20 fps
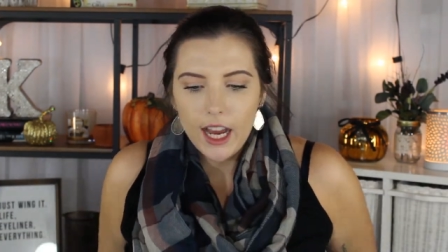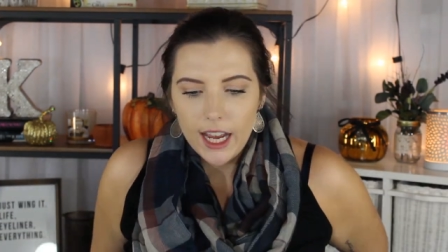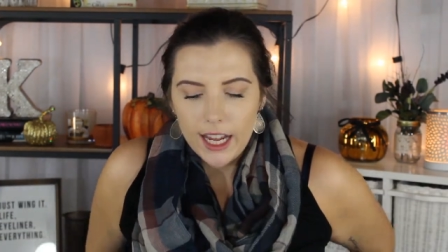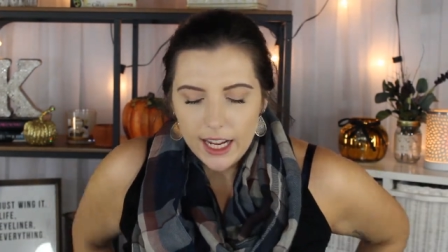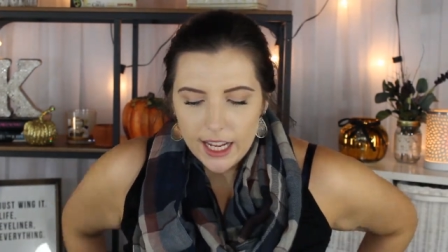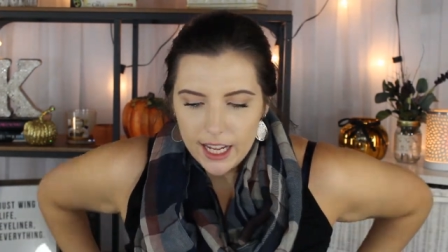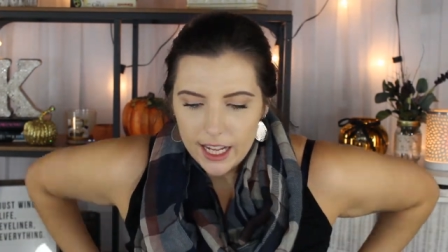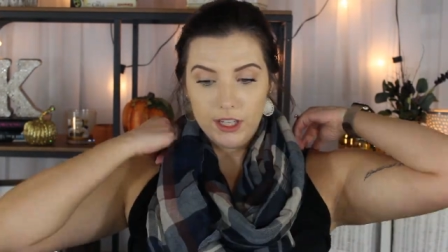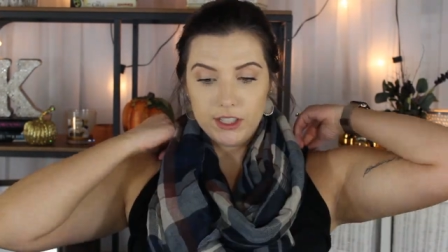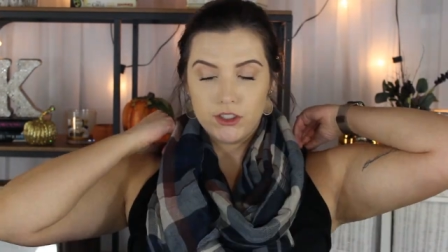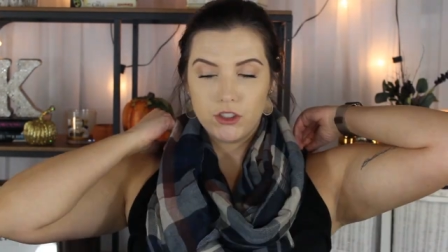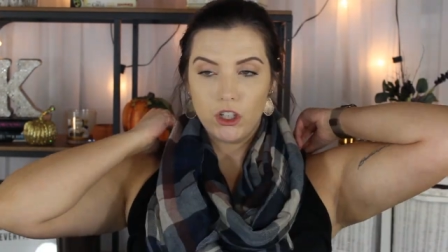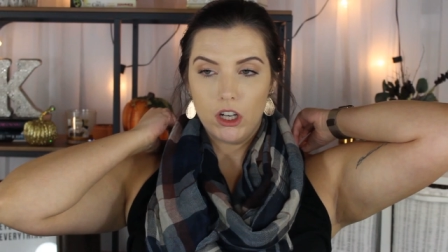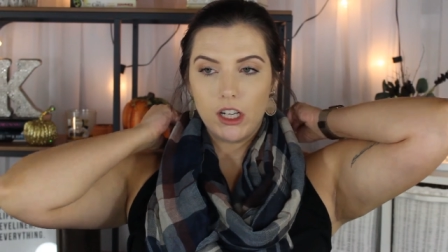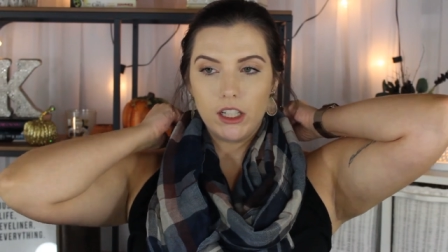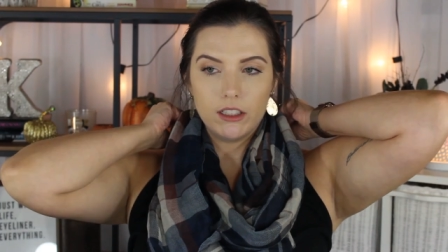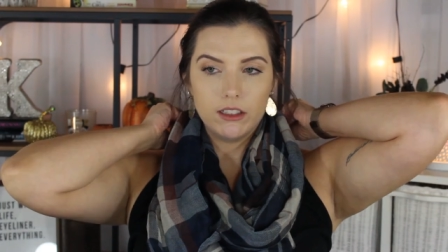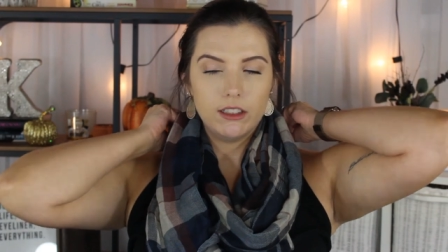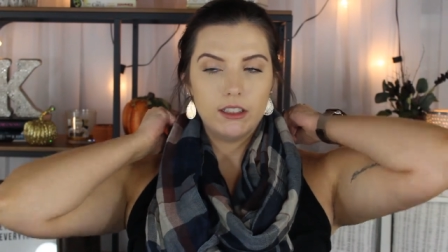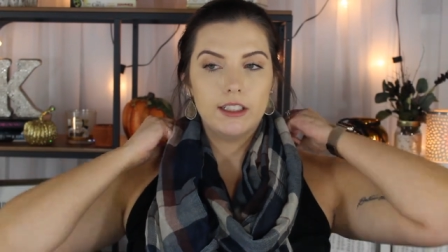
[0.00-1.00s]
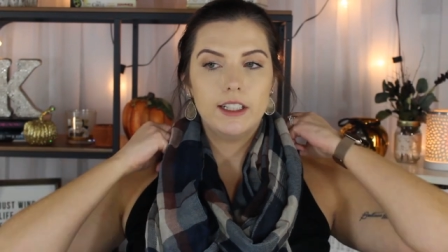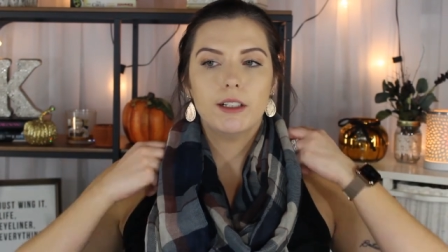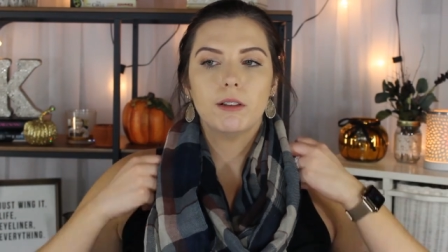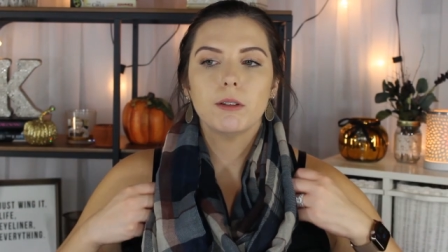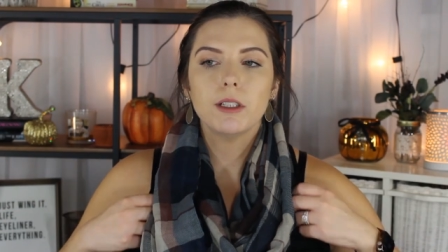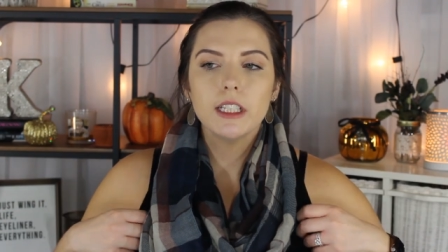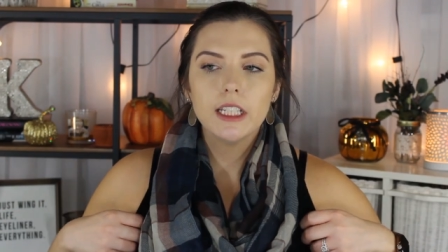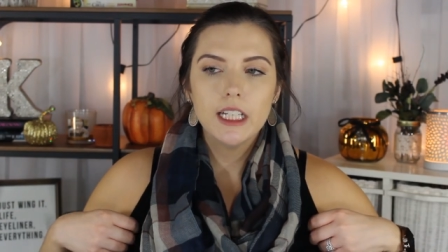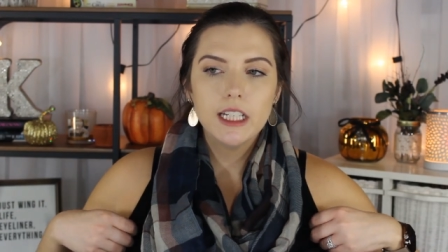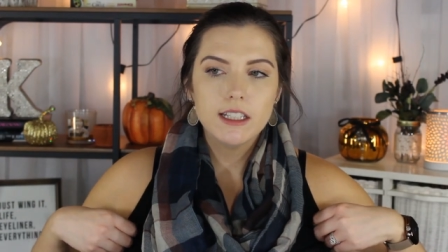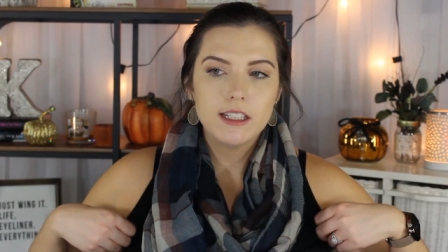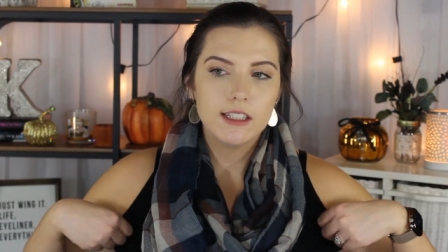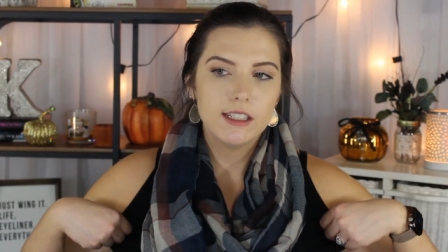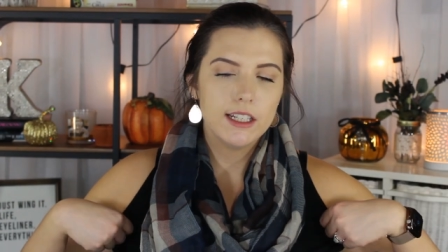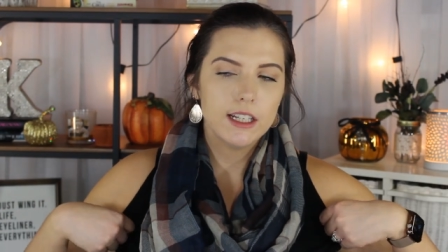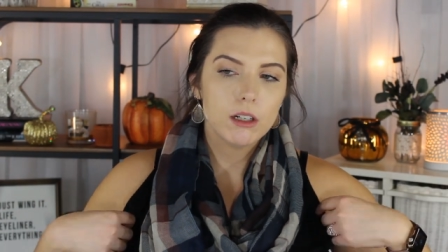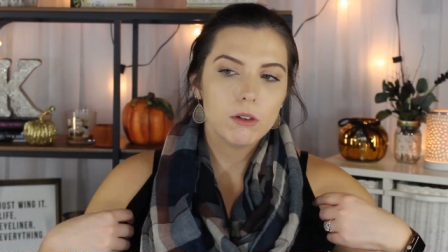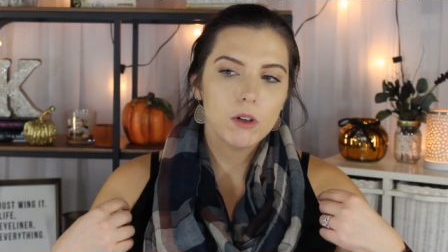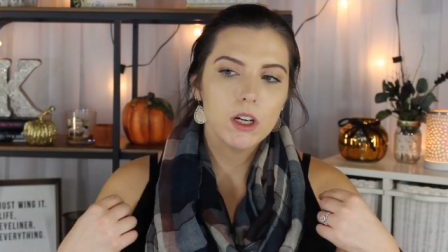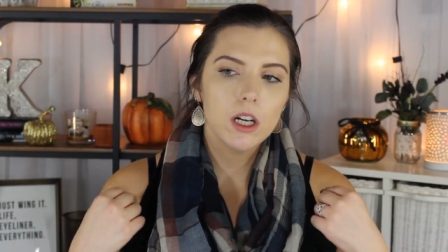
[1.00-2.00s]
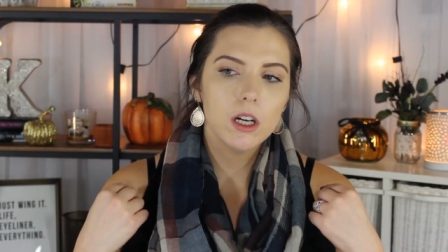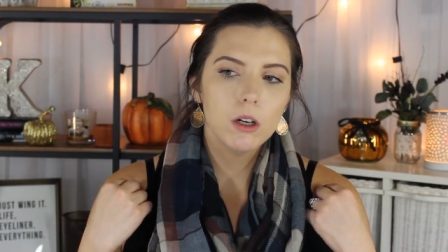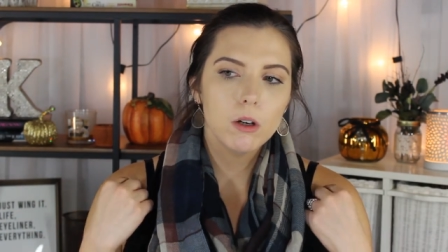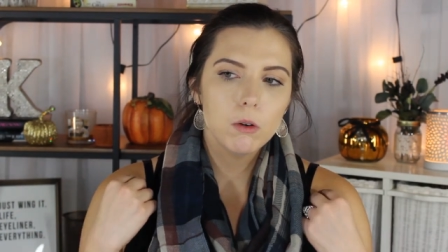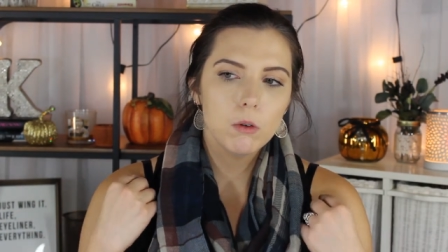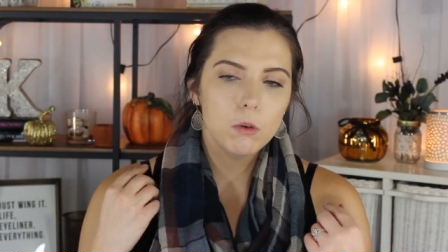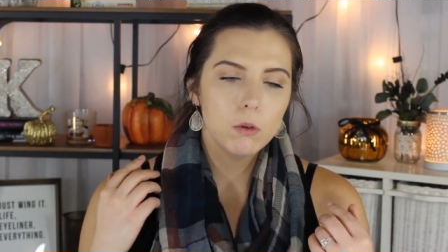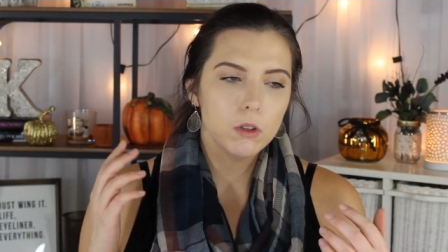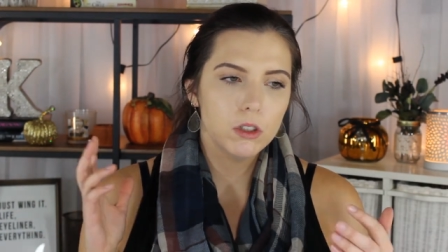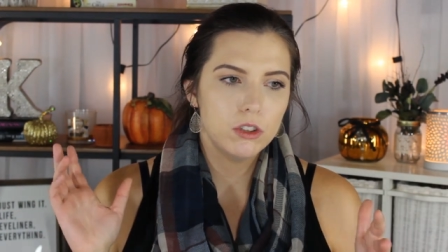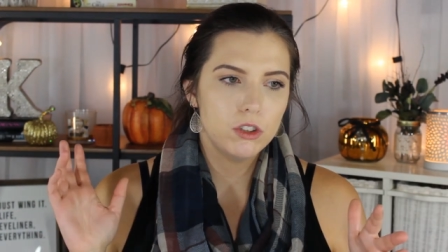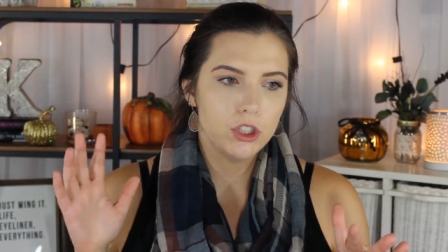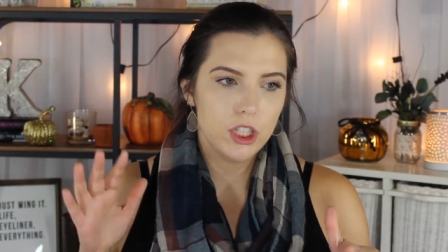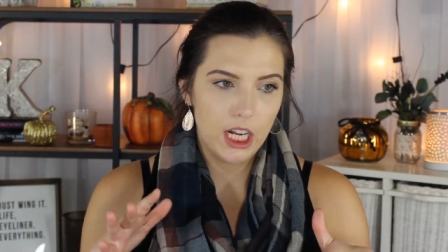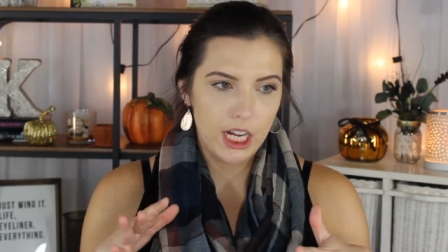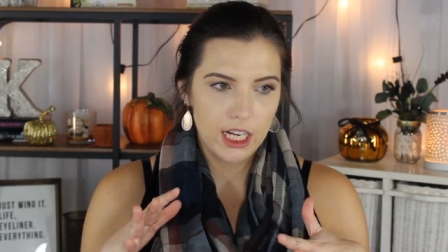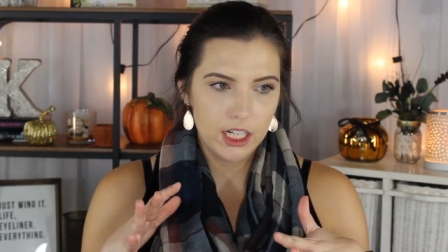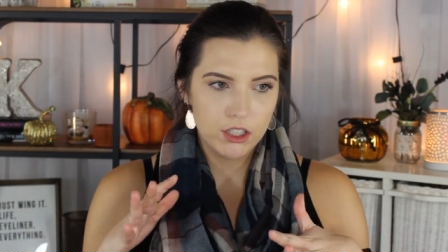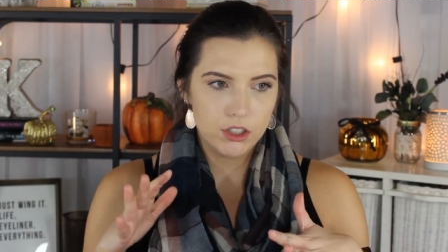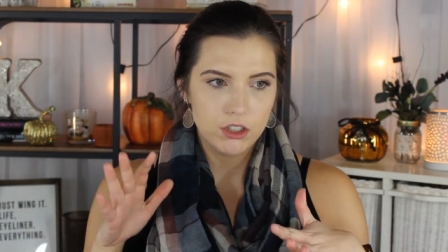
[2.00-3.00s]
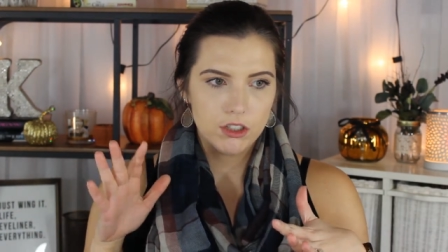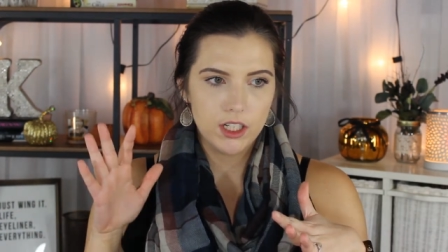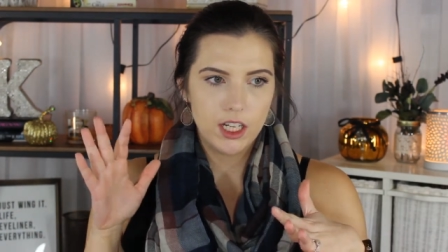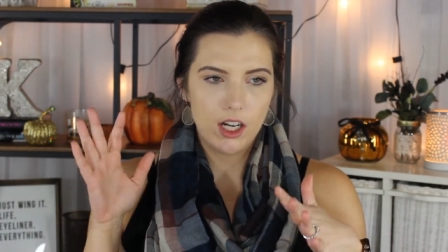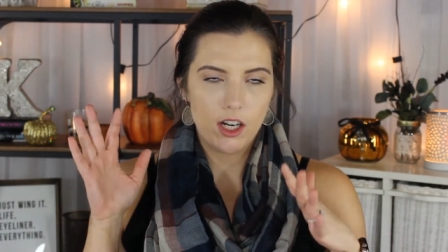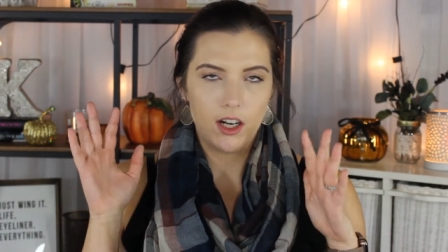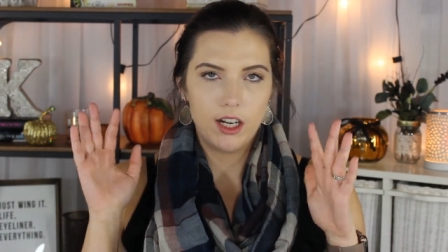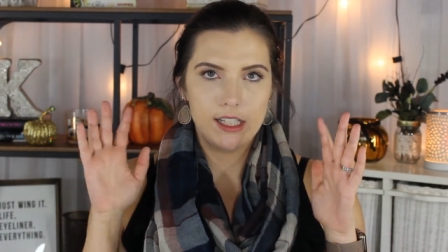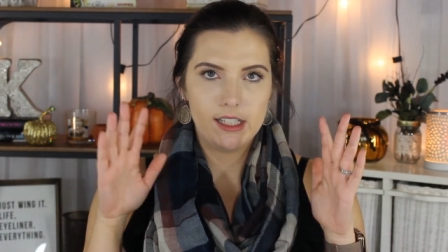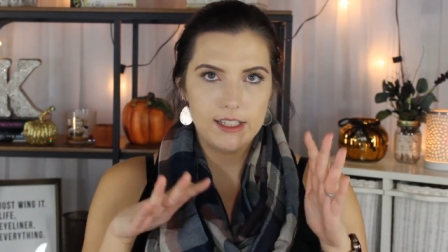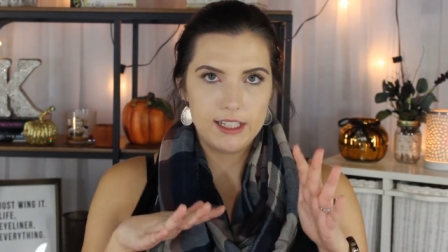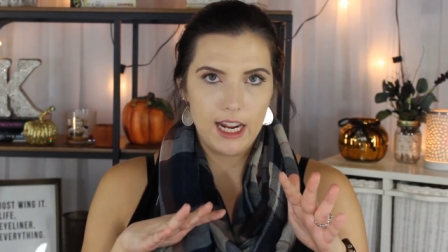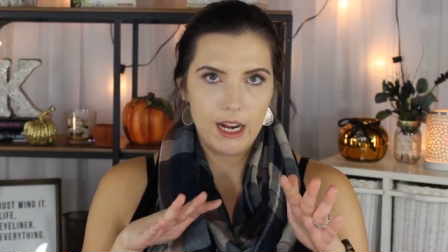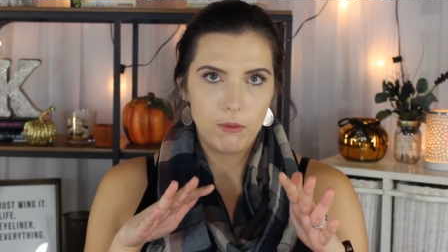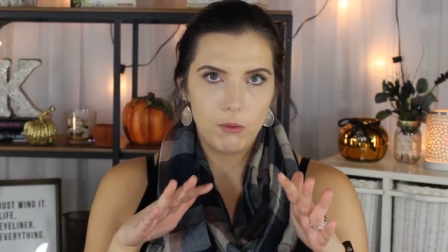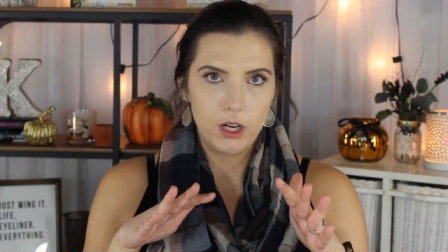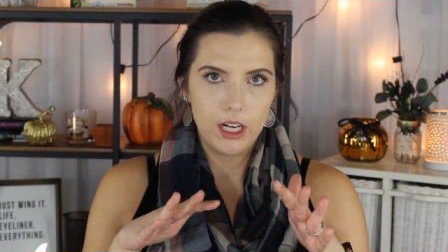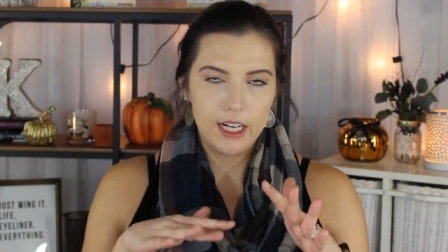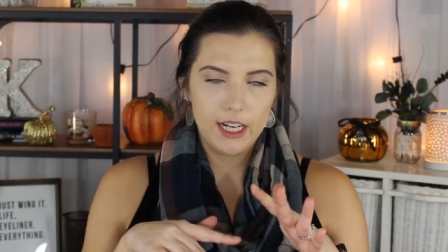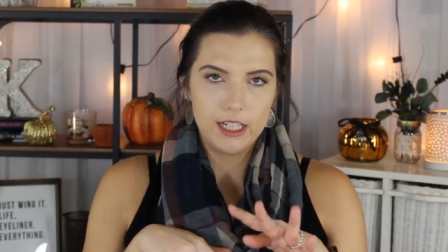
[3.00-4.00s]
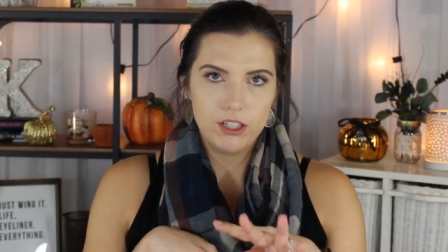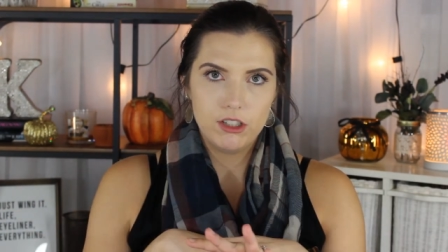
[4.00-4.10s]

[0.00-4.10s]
I saw literally zero change on day one.